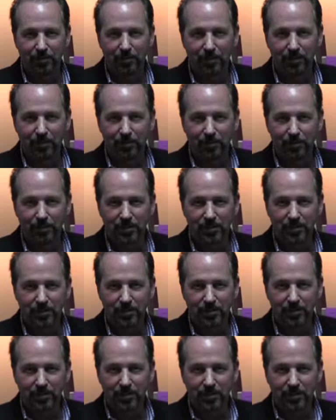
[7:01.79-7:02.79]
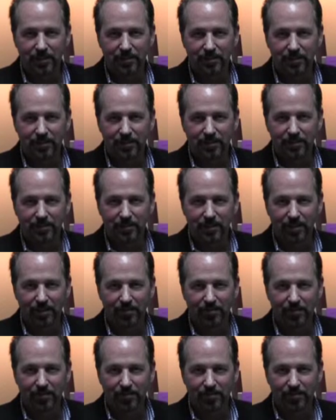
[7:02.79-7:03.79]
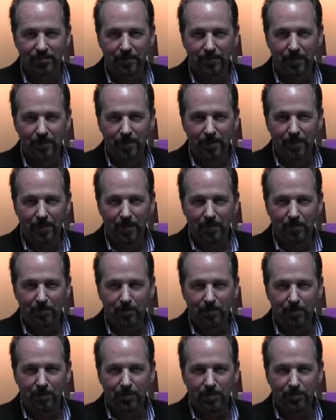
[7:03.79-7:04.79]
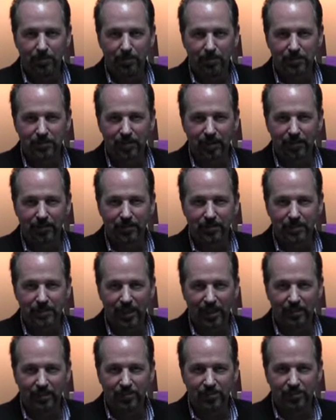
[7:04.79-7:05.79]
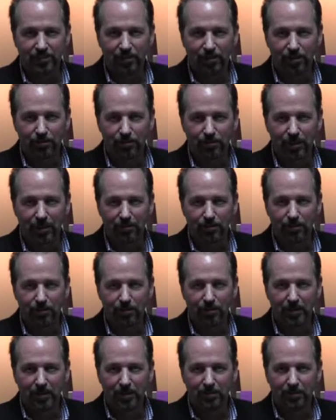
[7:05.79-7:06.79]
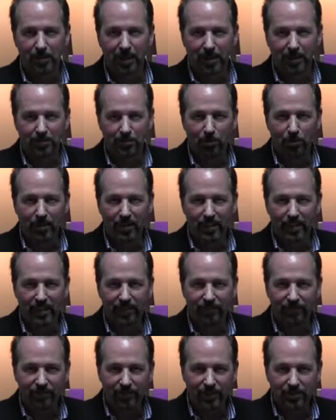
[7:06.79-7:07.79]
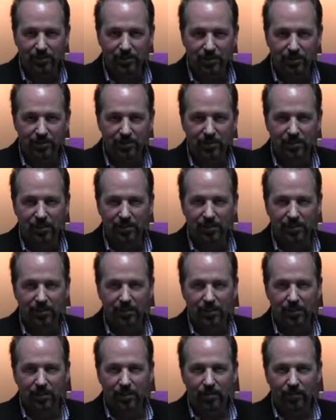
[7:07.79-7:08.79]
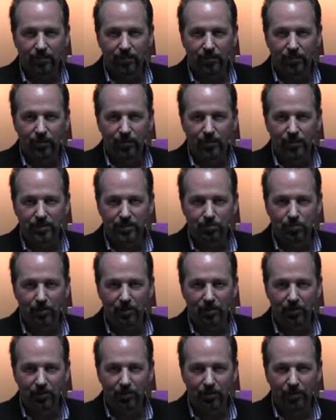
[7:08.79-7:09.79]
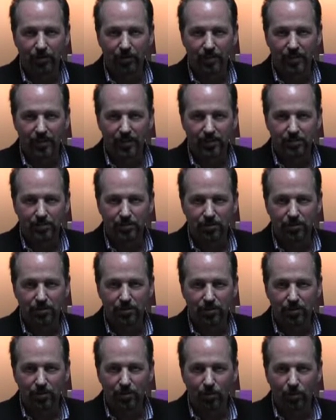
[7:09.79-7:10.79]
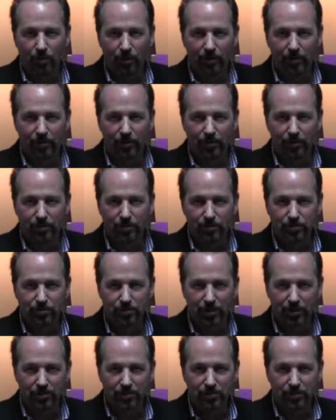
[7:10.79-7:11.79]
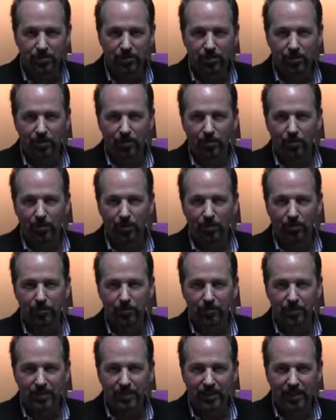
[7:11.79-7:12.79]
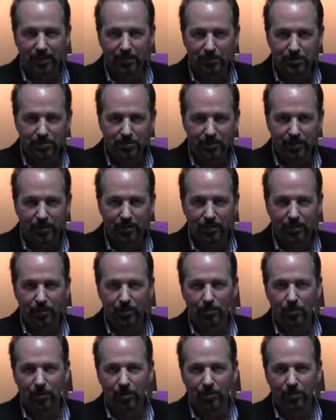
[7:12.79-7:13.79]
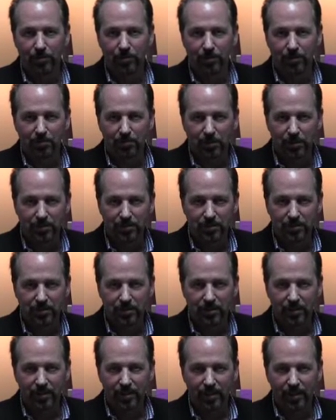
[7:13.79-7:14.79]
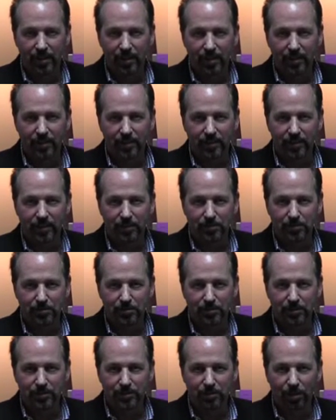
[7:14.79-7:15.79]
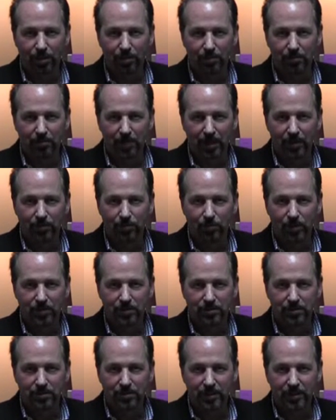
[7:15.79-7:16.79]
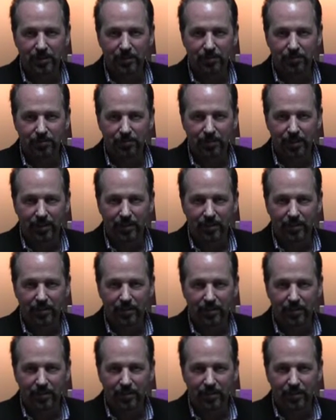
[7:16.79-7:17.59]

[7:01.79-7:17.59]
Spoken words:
eat whatever you want to. Enjoy yourself. But for those of us that are having challenges along the way, we want to make your body more efficient. Food is 1/3 of the issue. 1/3 structure, 1/3 chemistry, 1/3 emotion. And the chemistry is all about what you eat and drink.